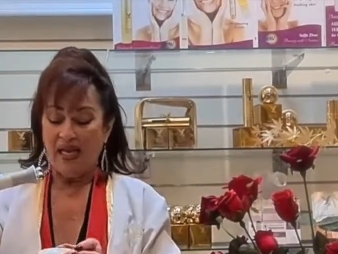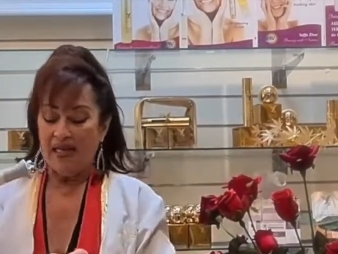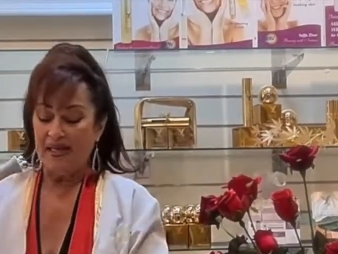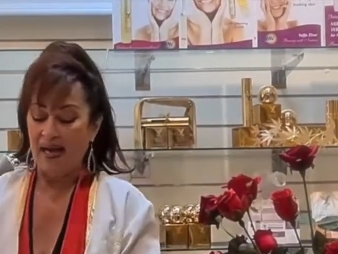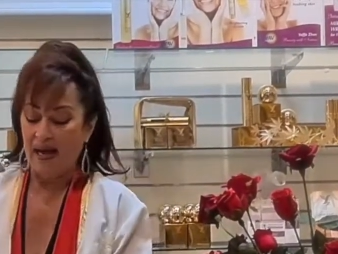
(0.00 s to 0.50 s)

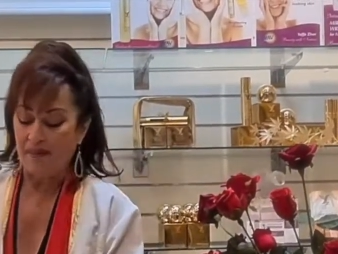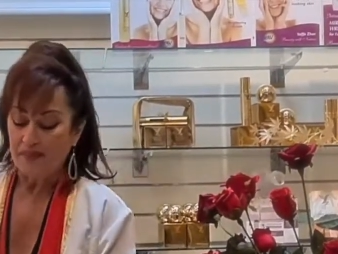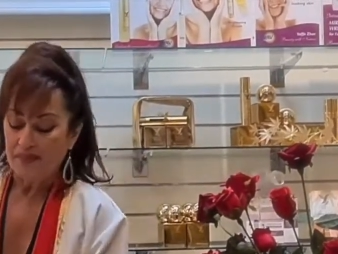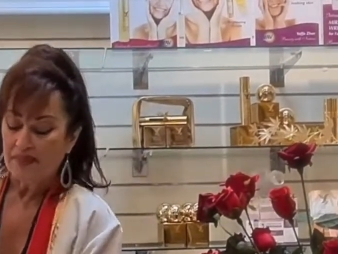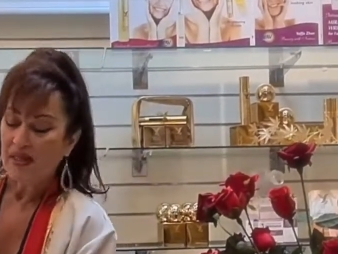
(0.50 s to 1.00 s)

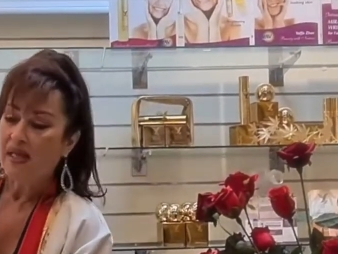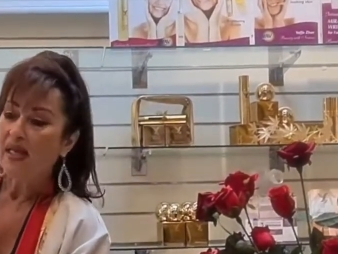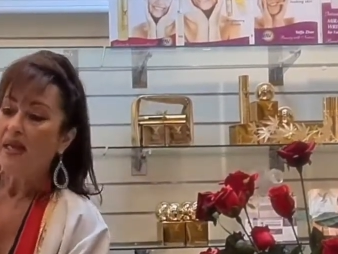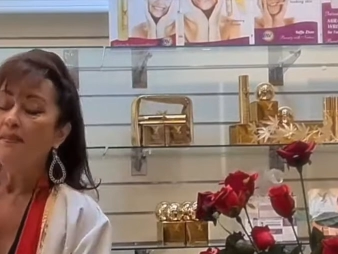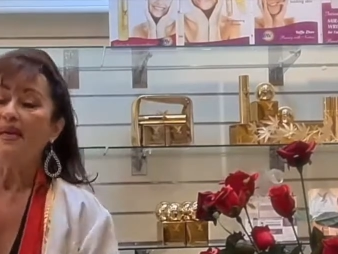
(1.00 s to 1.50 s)
Now,
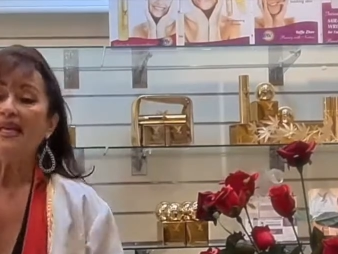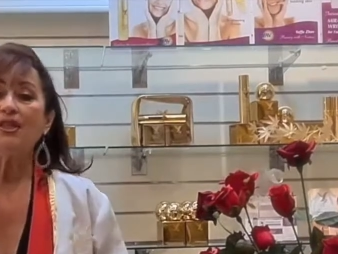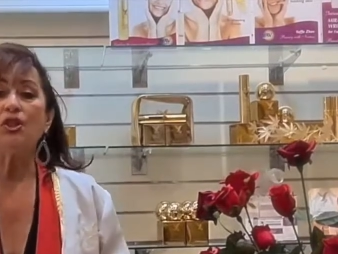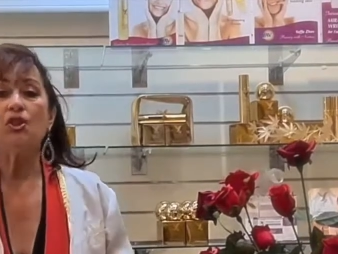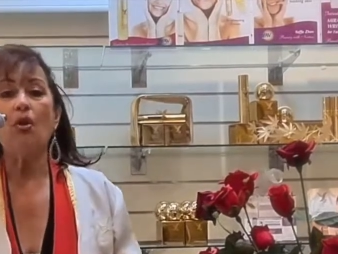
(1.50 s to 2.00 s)

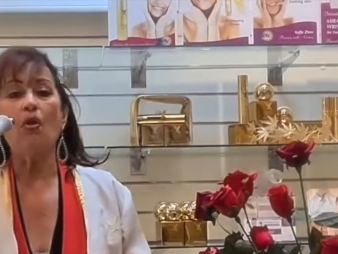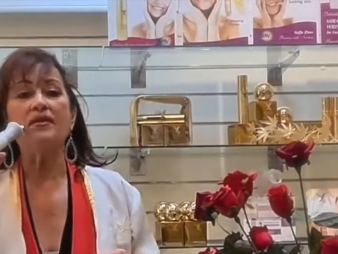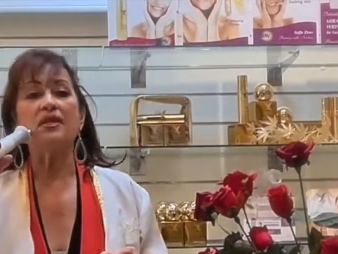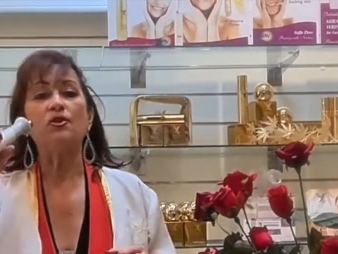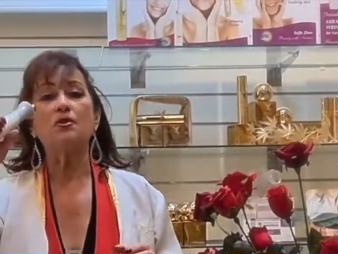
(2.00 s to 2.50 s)
make sure
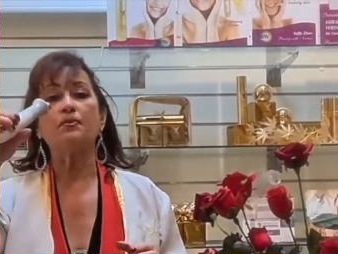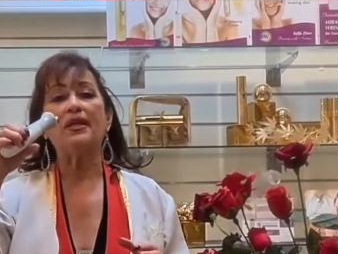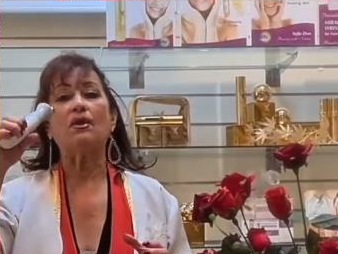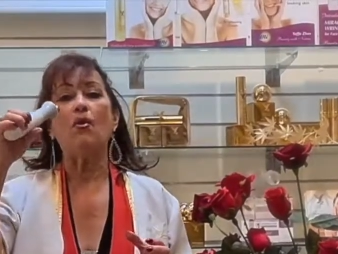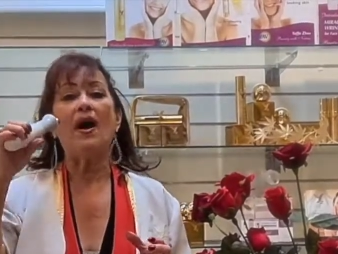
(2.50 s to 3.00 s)
that you
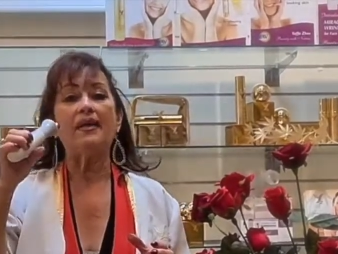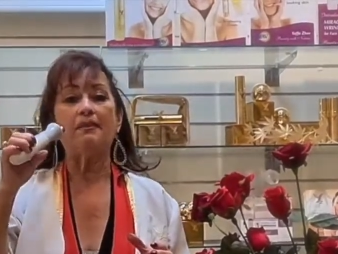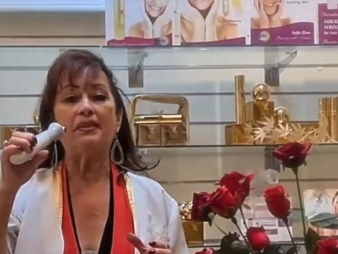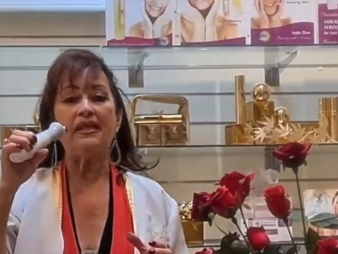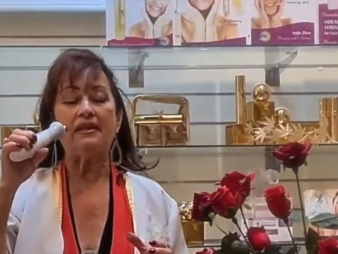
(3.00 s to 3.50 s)
spread quite
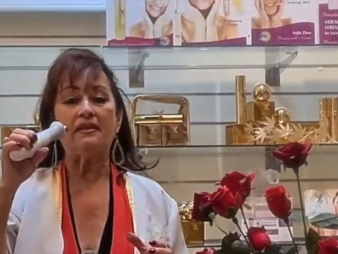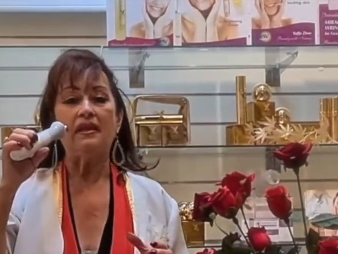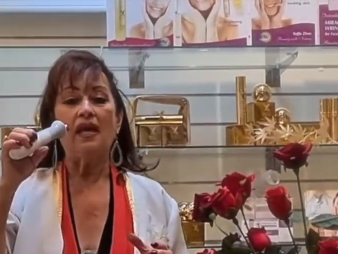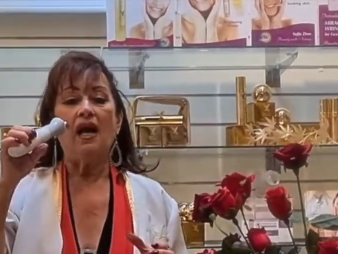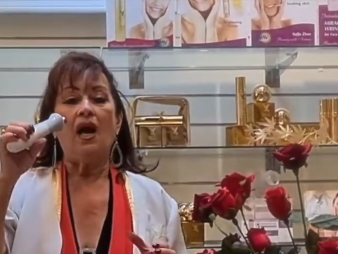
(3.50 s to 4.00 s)
a bit,
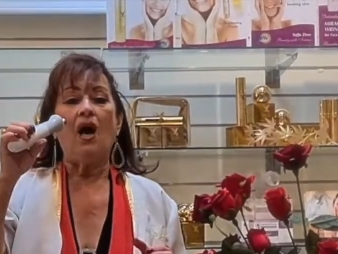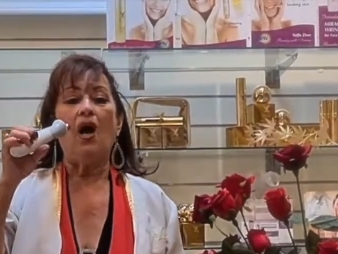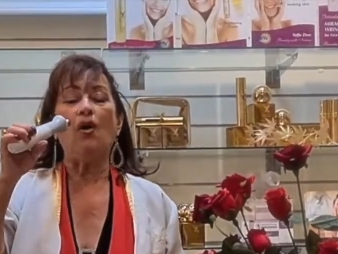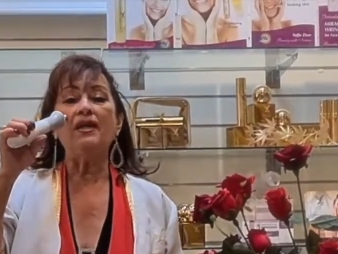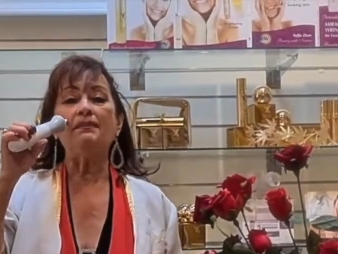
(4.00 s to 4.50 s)

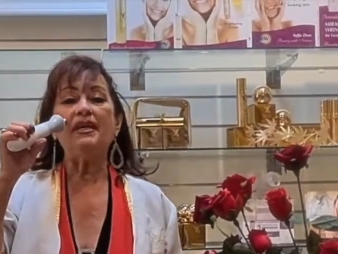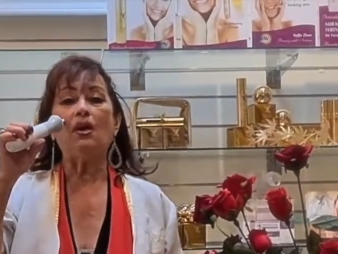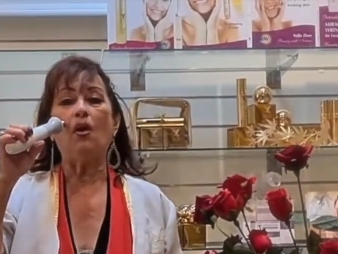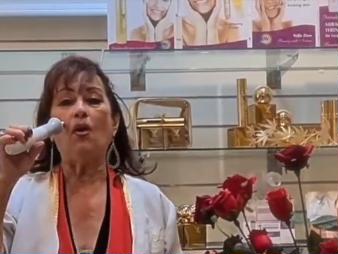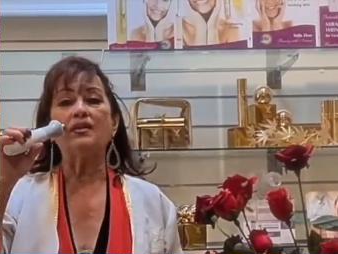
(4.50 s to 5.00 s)
only
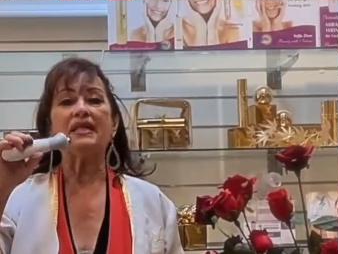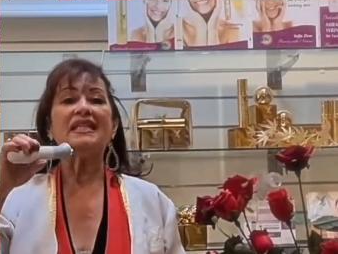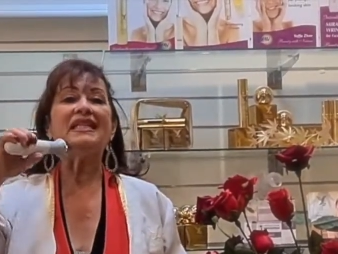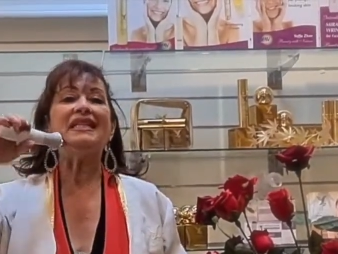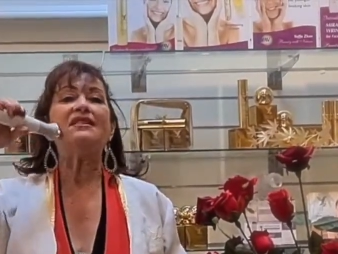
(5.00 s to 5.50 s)
because
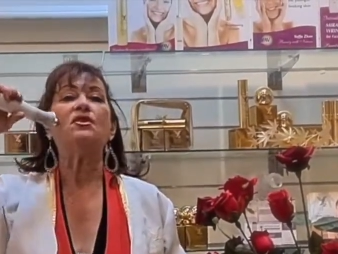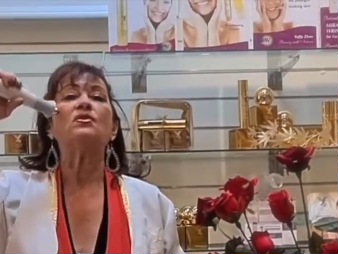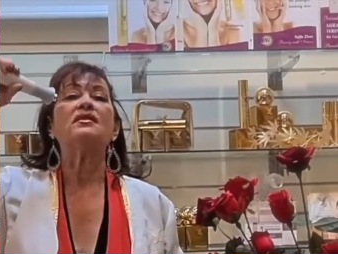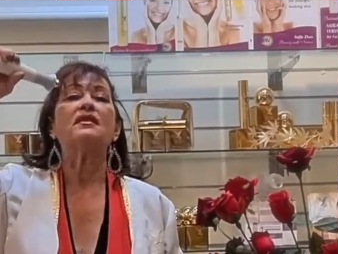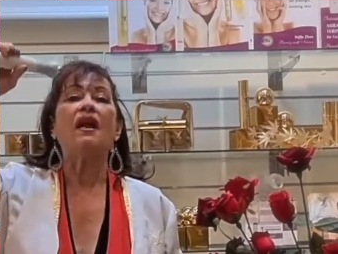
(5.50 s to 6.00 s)
it needs
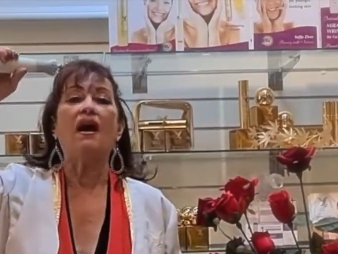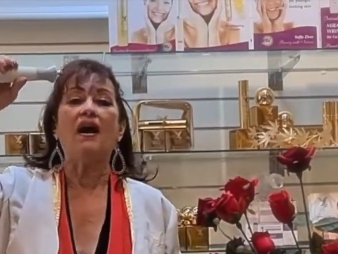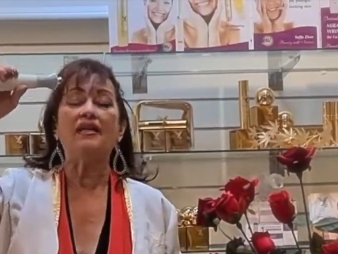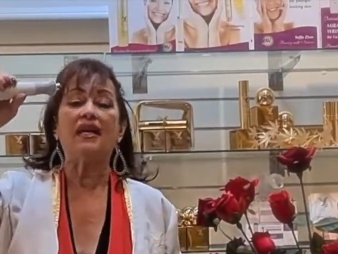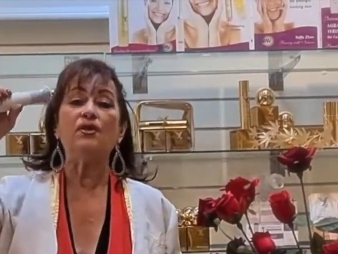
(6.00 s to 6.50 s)
to
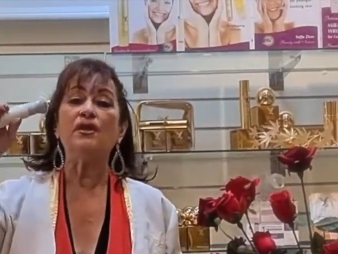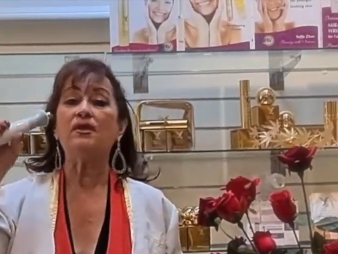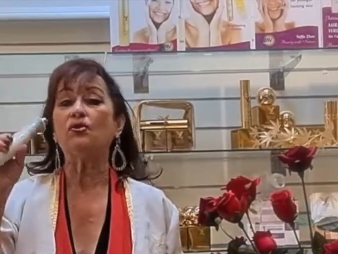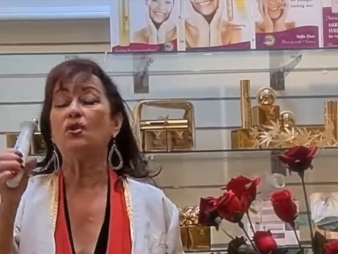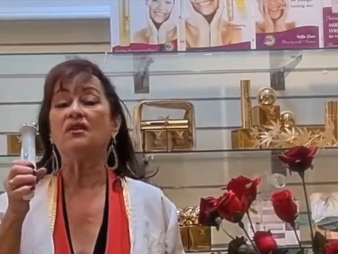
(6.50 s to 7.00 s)
slide and you
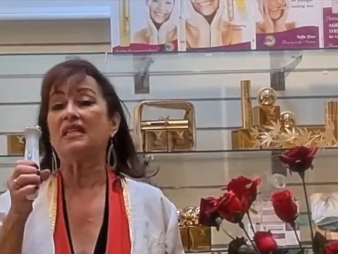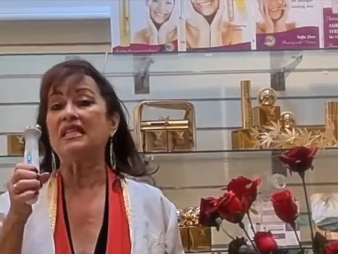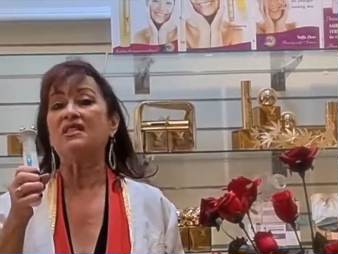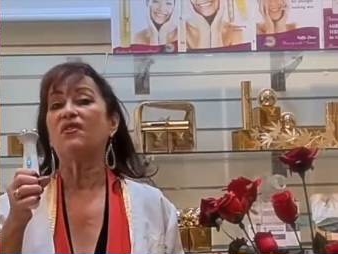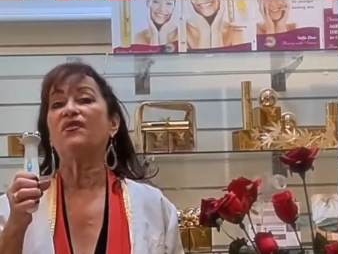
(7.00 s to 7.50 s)
need to do it at
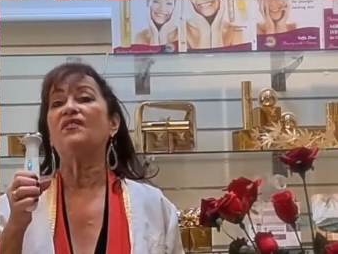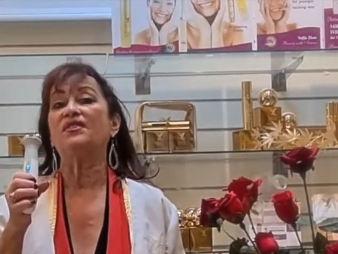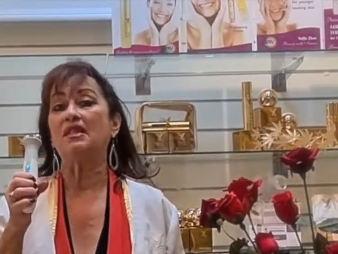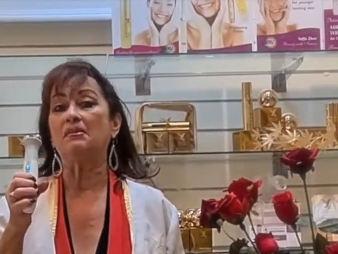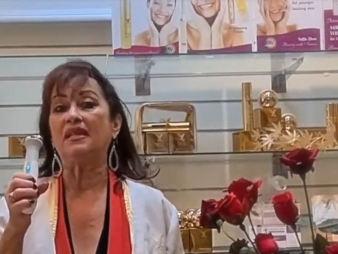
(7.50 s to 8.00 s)
least for
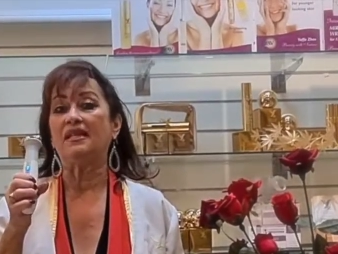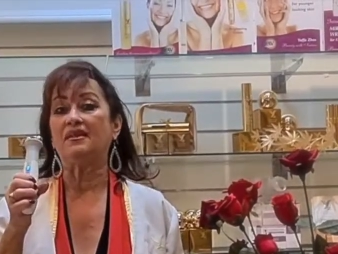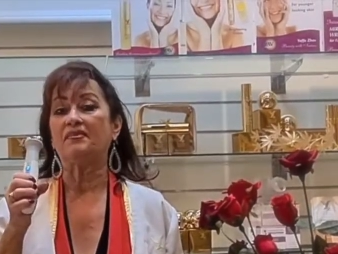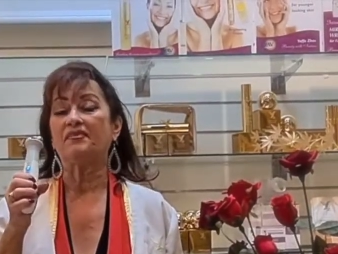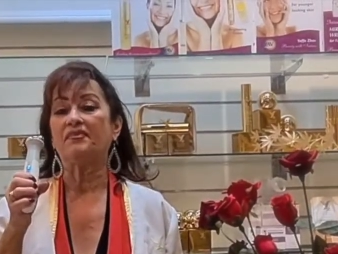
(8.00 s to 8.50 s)
15 minutes.